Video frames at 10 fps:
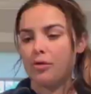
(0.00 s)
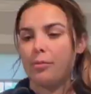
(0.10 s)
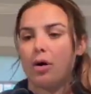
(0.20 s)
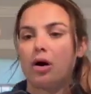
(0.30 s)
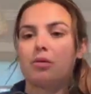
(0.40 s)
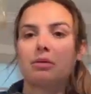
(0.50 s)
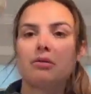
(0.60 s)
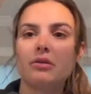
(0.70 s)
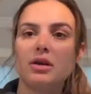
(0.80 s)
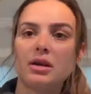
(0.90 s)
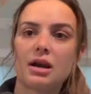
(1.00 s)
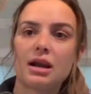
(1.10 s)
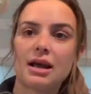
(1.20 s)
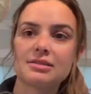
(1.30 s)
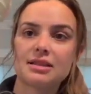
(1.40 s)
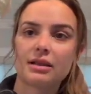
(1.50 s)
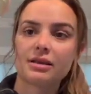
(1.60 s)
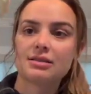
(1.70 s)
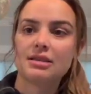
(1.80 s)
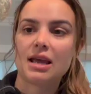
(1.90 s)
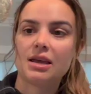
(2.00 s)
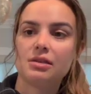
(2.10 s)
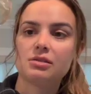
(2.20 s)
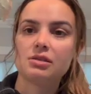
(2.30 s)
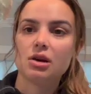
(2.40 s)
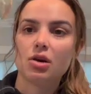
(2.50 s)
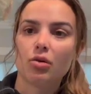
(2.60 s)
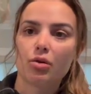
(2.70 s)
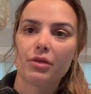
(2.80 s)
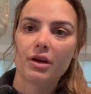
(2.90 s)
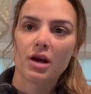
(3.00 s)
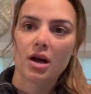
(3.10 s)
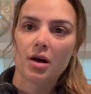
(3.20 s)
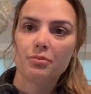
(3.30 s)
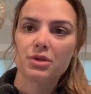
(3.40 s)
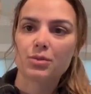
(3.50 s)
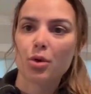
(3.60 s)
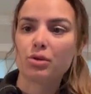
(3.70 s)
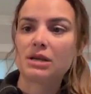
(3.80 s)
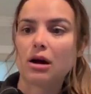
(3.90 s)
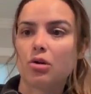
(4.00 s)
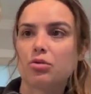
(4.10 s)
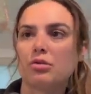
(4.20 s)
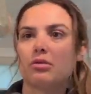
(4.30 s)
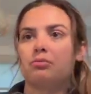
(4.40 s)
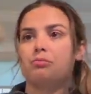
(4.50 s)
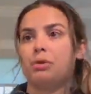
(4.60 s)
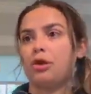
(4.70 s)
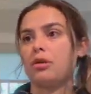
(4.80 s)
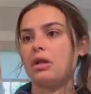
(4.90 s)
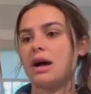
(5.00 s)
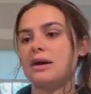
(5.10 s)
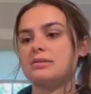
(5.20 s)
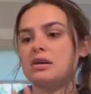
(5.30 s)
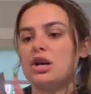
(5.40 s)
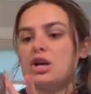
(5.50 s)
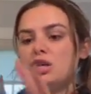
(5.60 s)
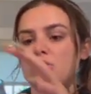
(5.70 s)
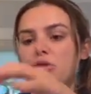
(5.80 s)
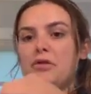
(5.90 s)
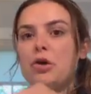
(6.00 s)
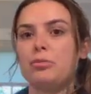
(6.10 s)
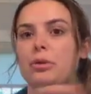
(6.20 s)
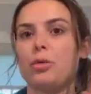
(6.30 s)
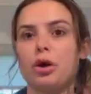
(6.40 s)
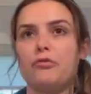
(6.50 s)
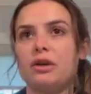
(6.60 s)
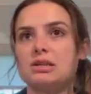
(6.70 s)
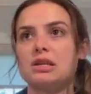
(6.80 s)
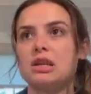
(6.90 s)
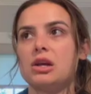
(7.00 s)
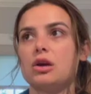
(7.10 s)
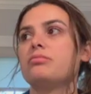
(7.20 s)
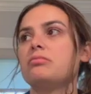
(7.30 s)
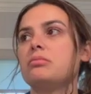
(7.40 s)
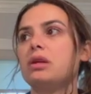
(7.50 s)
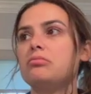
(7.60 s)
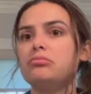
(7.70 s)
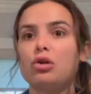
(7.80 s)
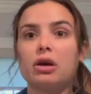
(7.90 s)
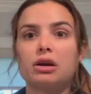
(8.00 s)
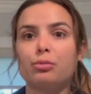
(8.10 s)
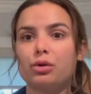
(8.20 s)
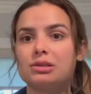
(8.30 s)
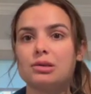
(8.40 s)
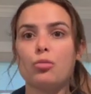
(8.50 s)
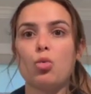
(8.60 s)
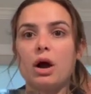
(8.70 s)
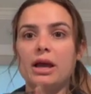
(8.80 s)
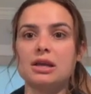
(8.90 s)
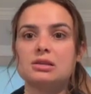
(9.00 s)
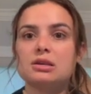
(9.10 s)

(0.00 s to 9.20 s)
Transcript: bottom even, it kind of has that like stained or the smoked out mirror glass. So I thought that would be perfect in here. You know, I could put some white